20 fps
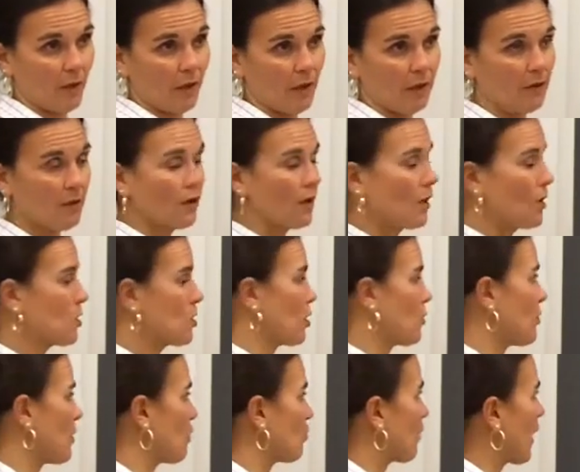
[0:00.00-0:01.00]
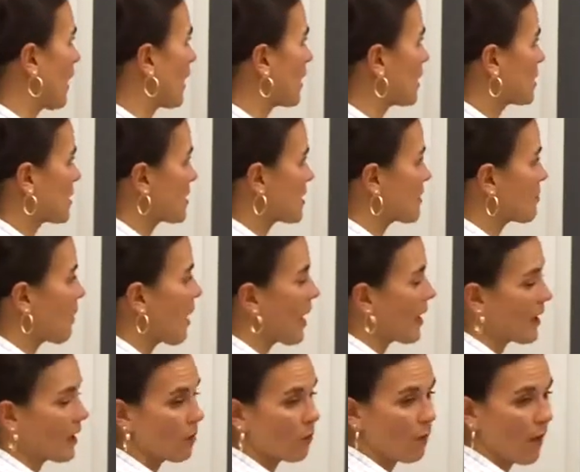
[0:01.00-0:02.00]
Okay? So be ready to
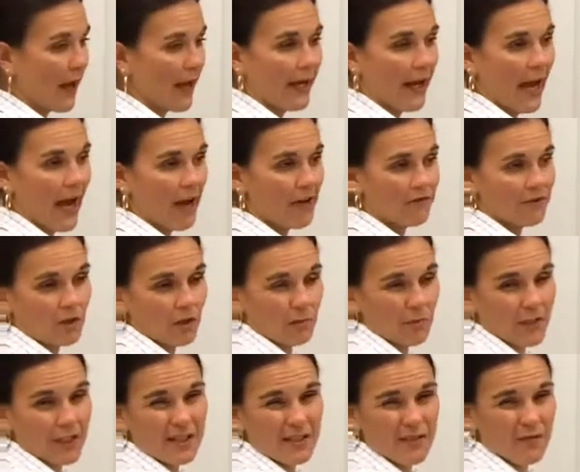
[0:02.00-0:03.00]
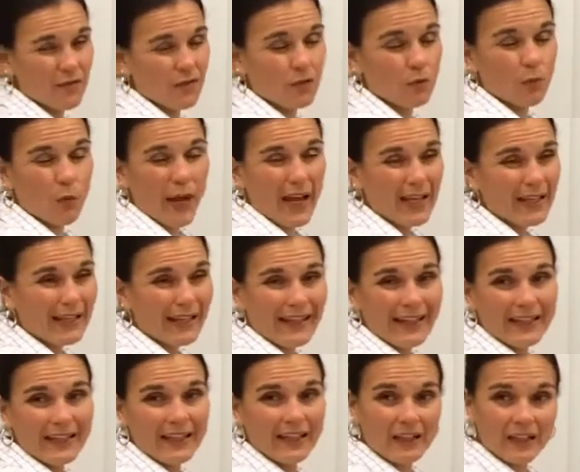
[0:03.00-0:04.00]
spot it right after, because if you wait
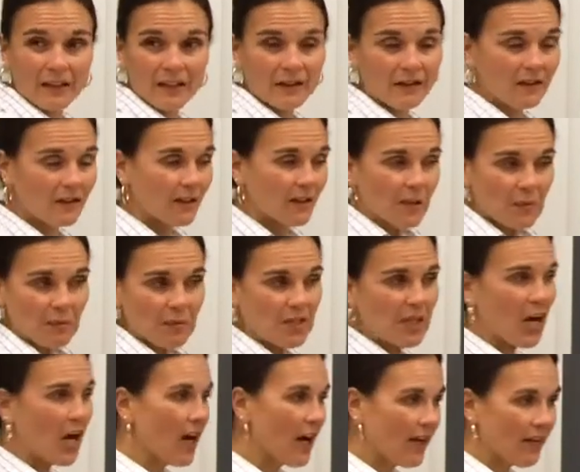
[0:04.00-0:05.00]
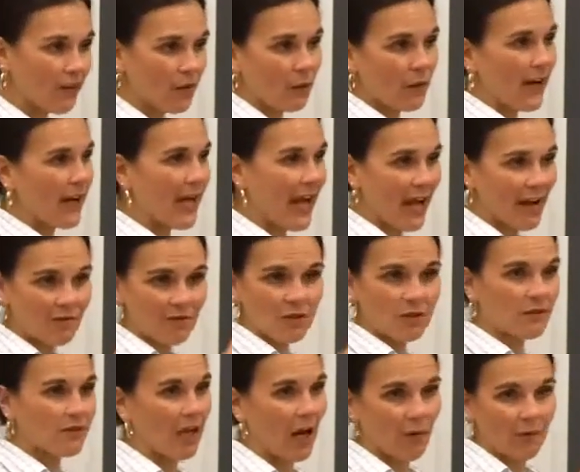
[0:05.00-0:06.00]
any beyond the right
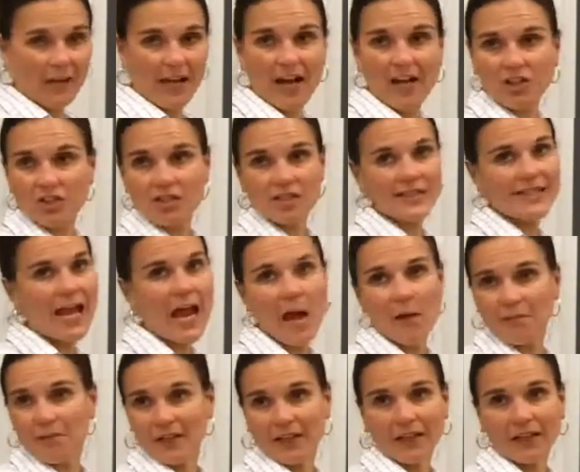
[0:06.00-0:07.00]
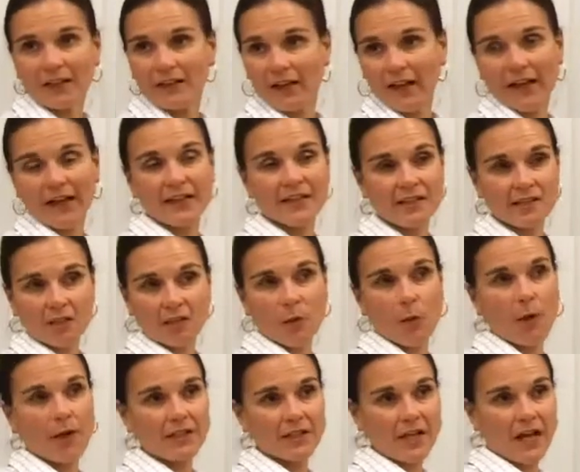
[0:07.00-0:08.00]
after, that reaction's happening, and it's
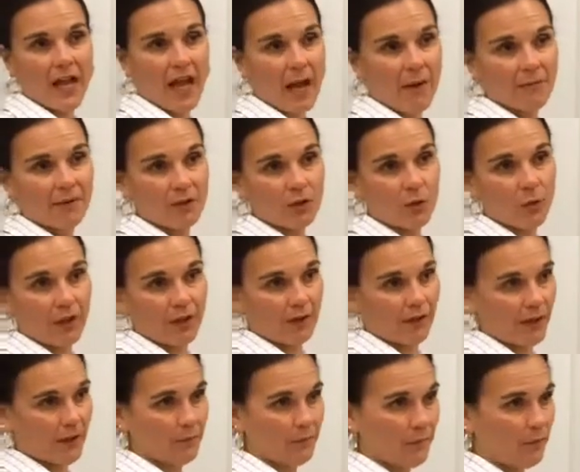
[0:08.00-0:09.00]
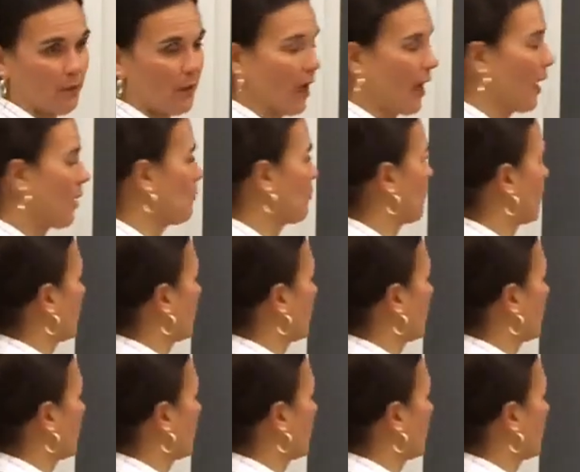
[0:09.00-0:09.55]
going to happen quickly. Okay?